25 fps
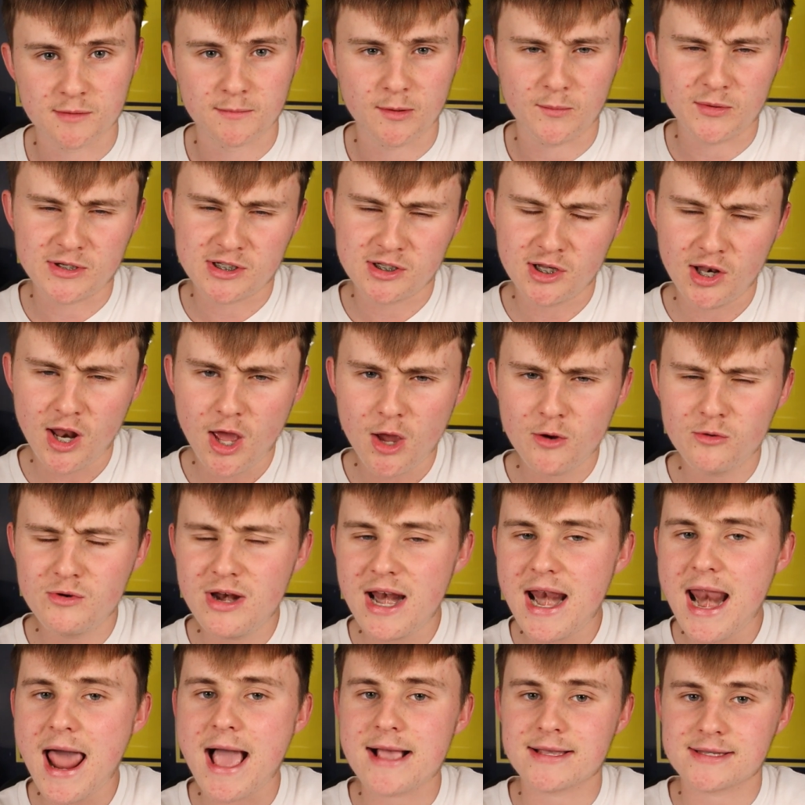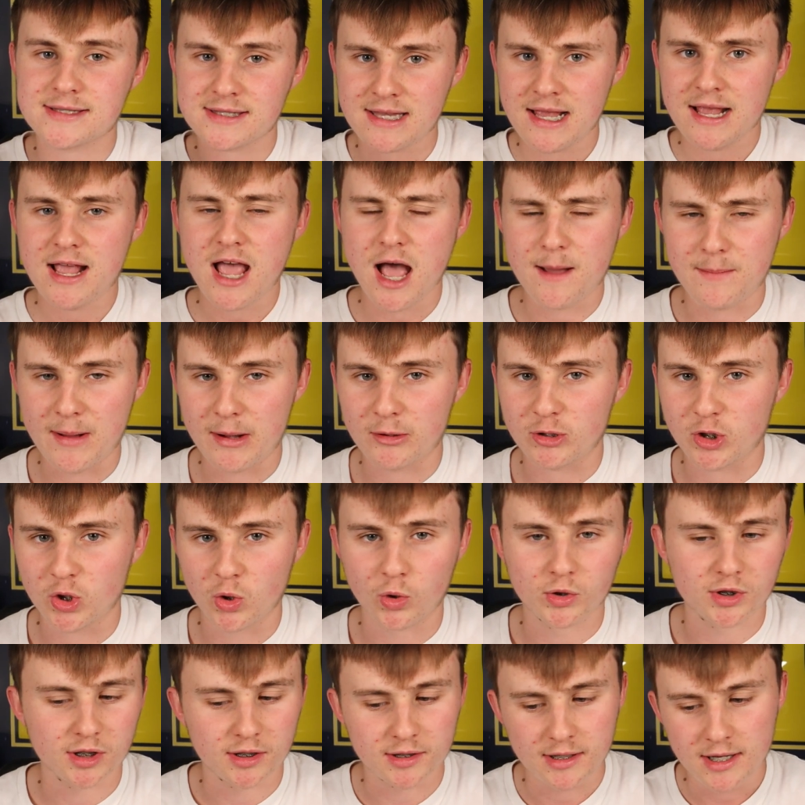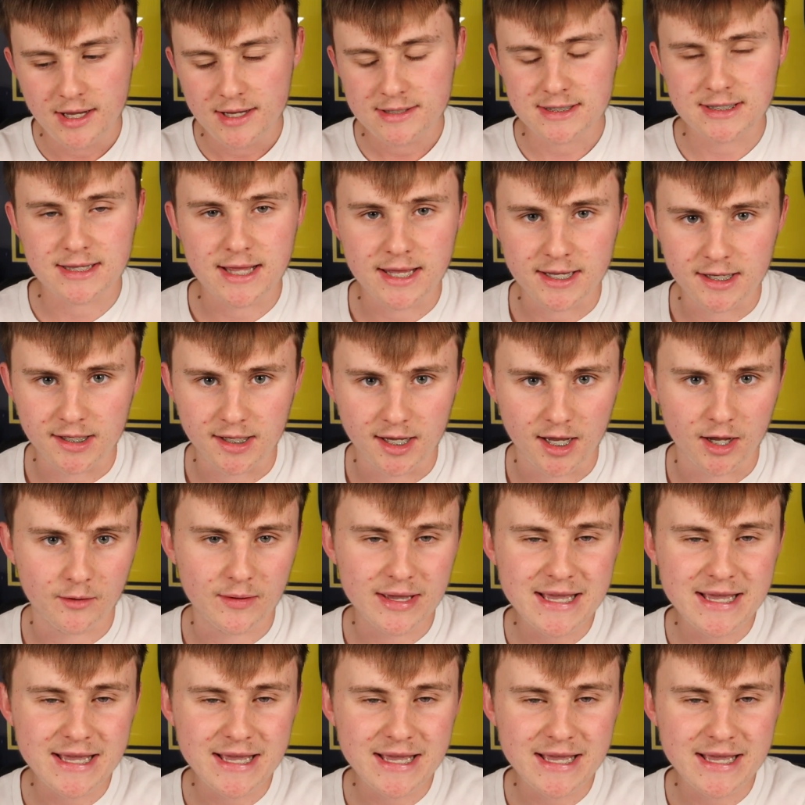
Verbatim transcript: but we know less about Gordon, so there you go.